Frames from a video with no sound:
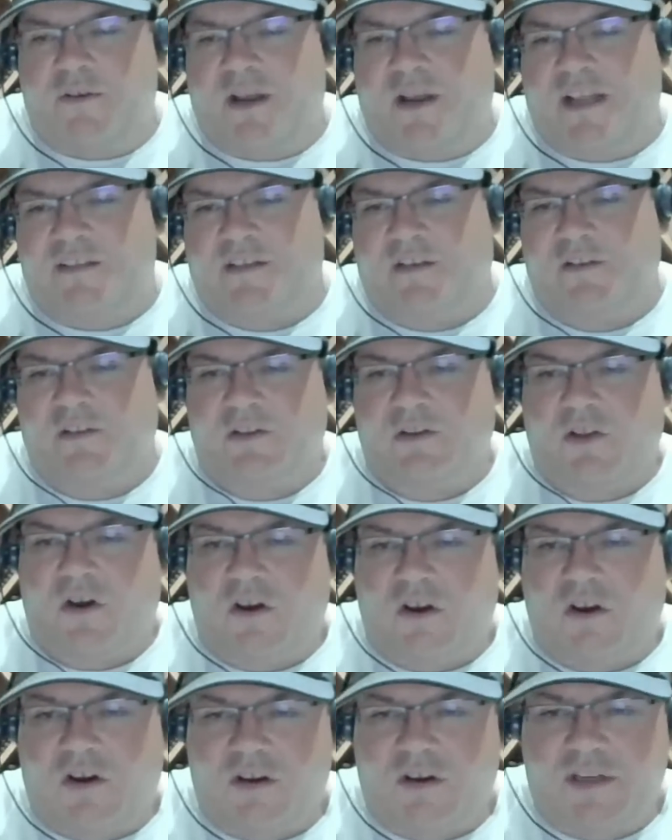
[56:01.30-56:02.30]
has a
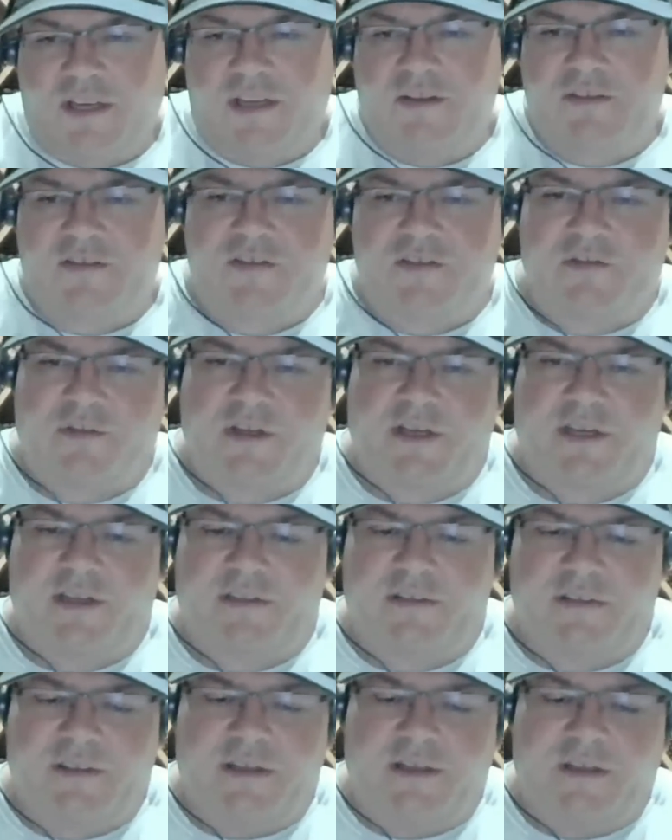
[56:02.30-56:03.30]
long history
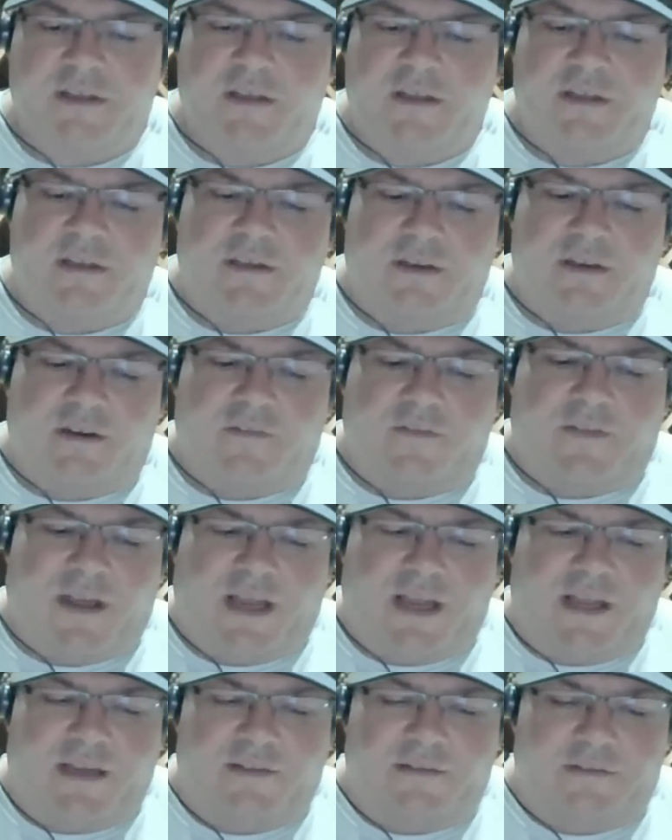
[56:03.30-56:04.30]

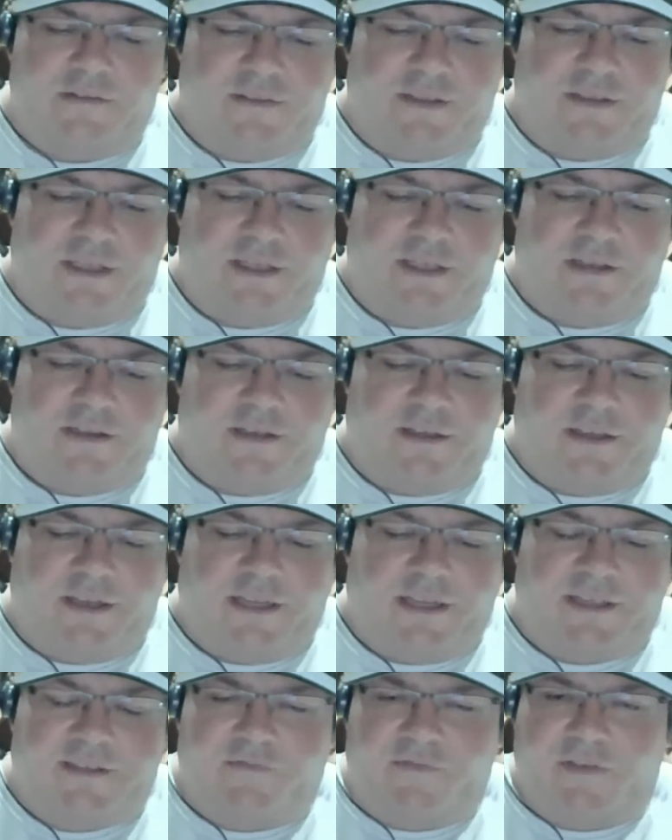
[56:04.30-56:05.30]
that
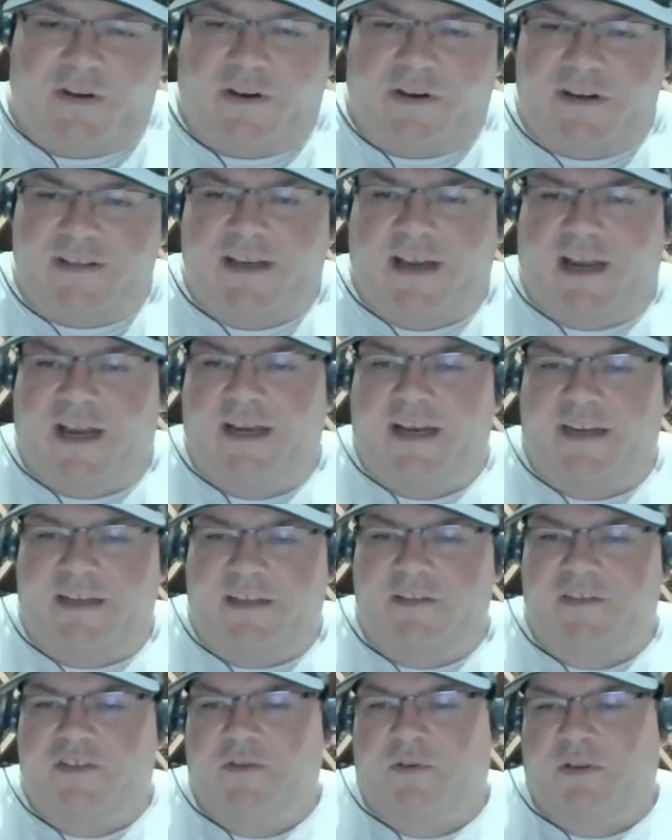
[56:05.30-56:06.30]
is very tied
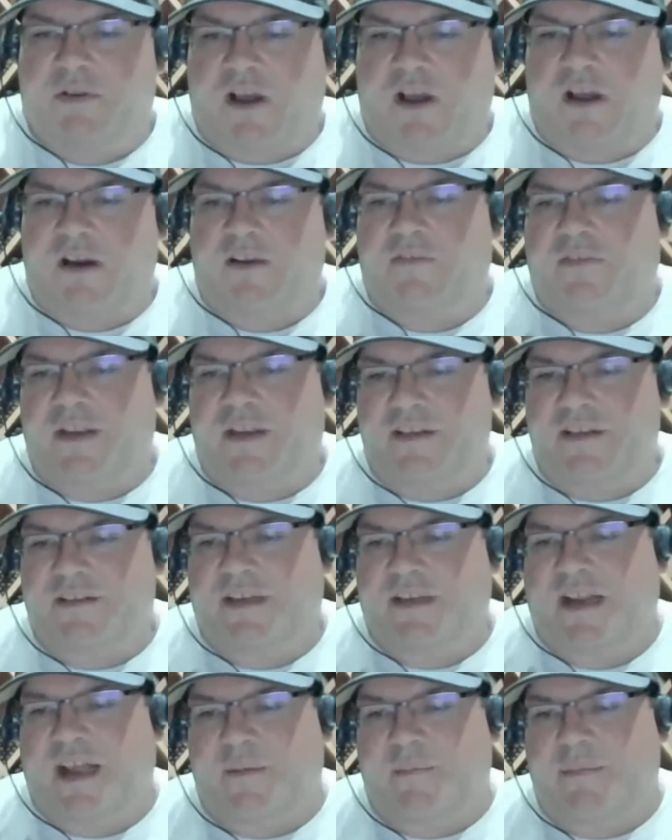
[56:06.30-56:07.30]
into a lot of things that
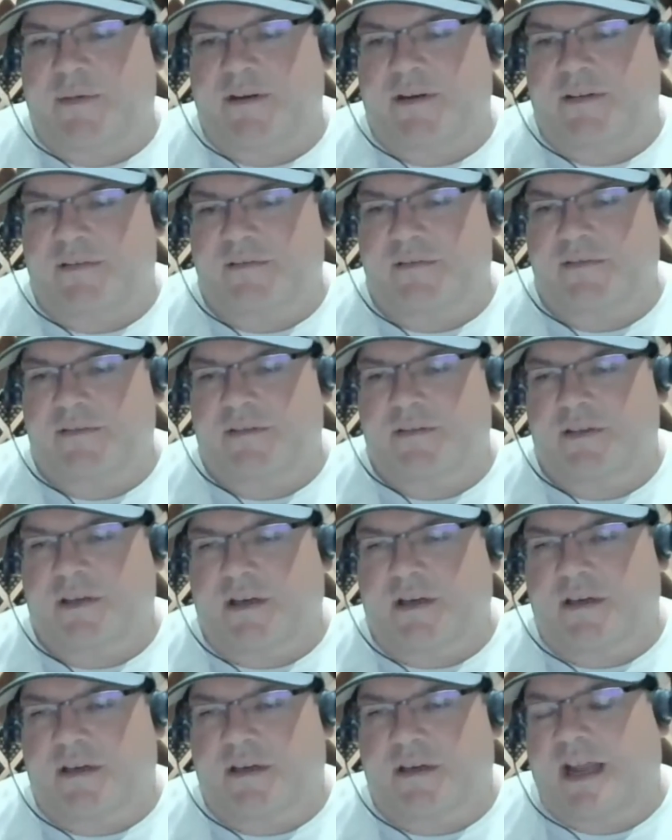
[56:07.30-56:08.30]
happen
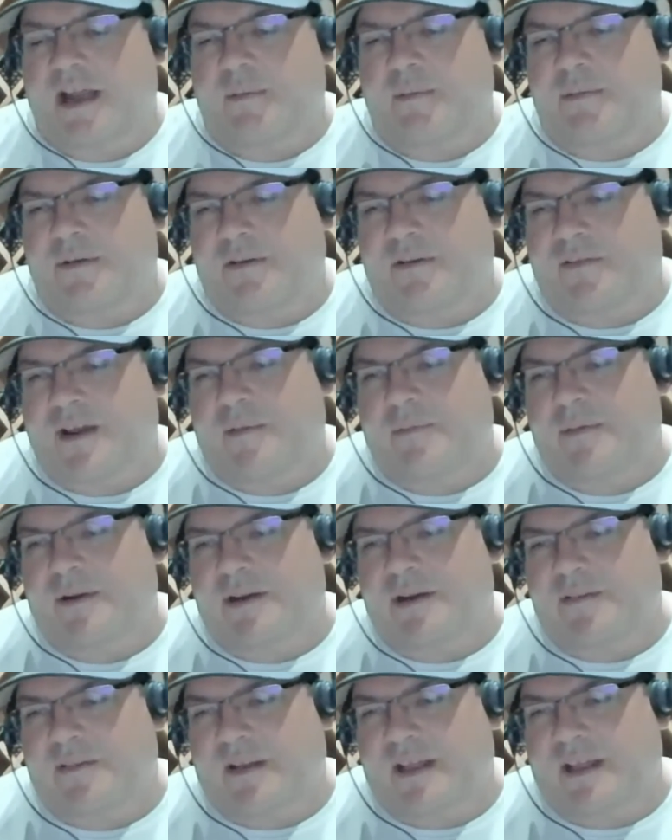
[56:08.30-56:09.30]
uh, have, have happened
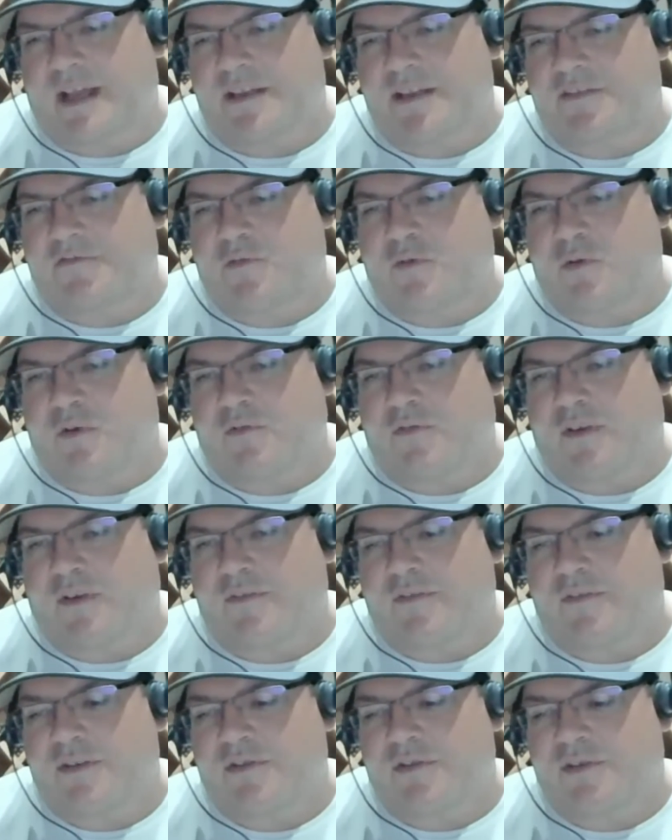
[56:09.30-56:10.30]
in the last four or
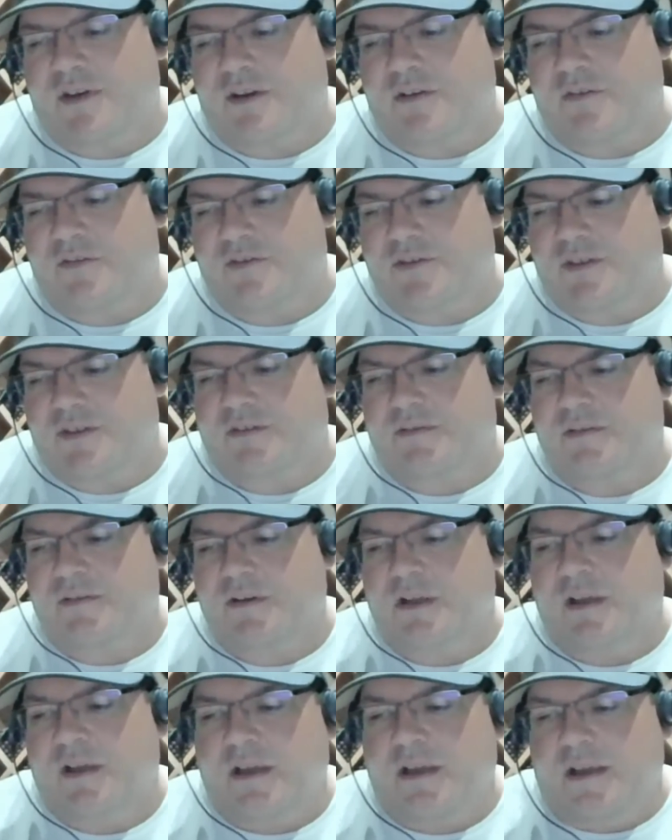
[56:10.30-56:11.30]
five hundred years, and
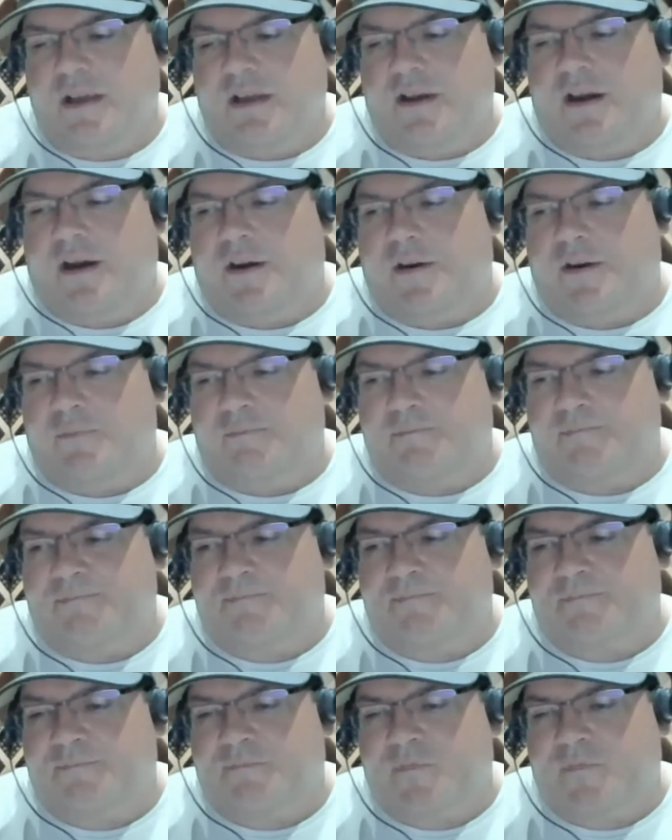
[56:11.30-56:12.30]
um,
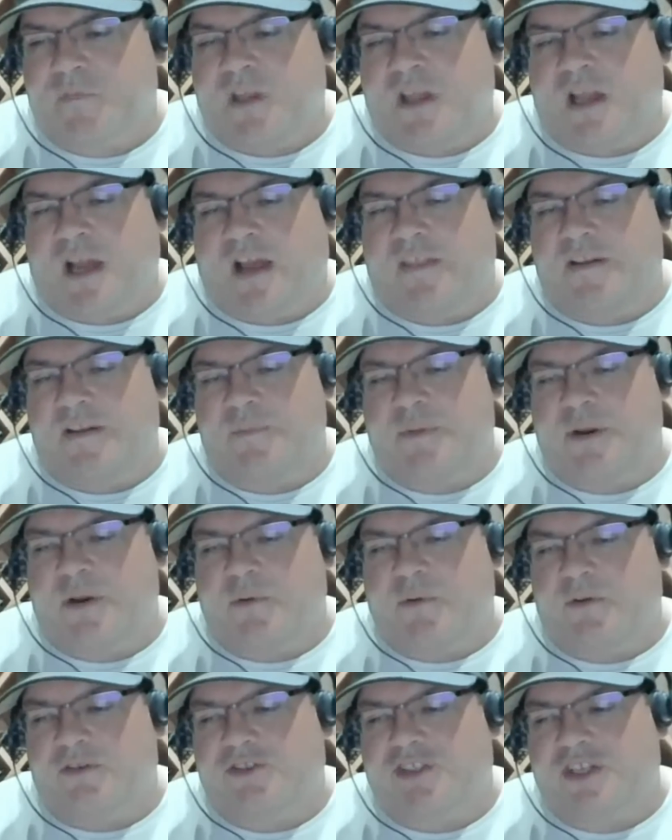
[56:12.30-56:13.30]
I think it'd be a
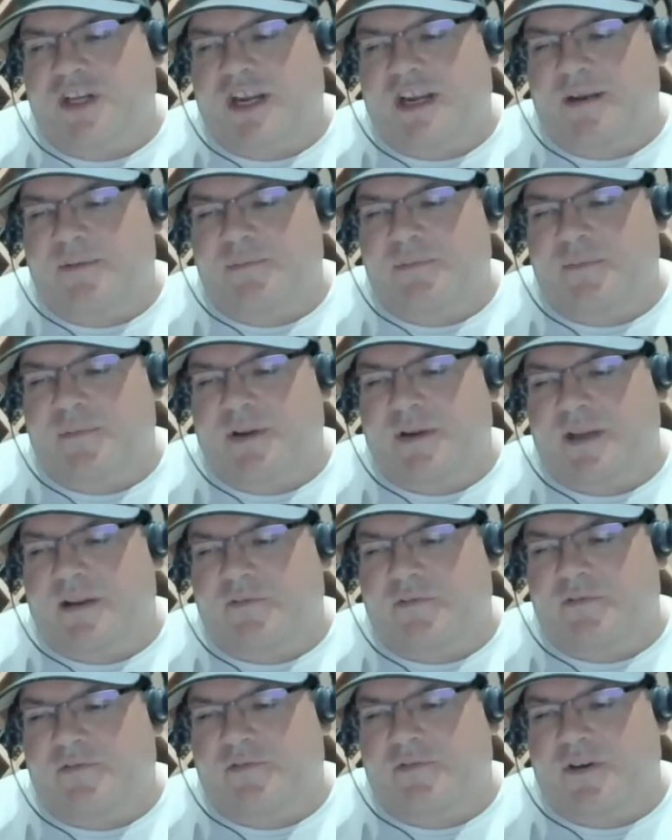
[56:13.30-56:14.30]
real shame
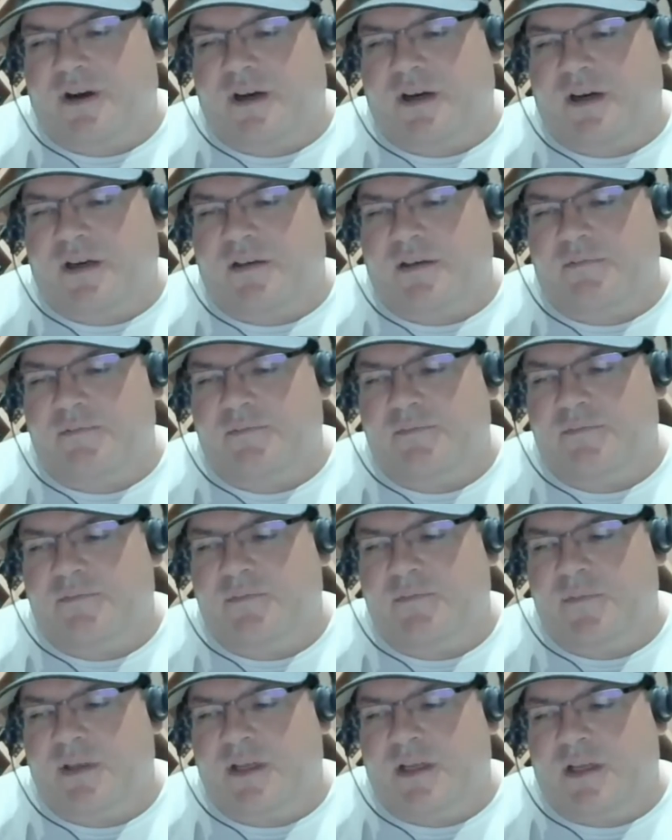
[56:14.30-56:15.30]
if uh,
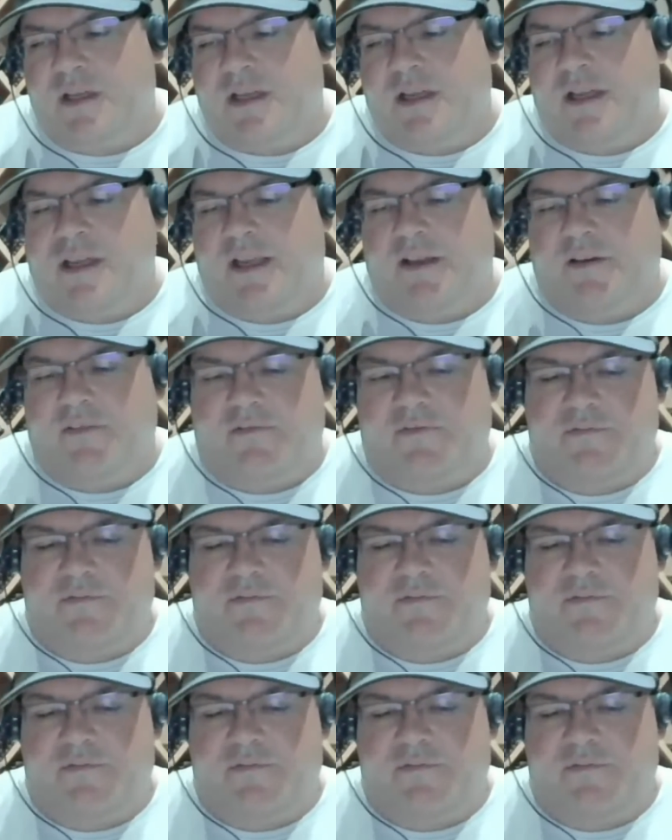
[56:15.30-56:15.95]
if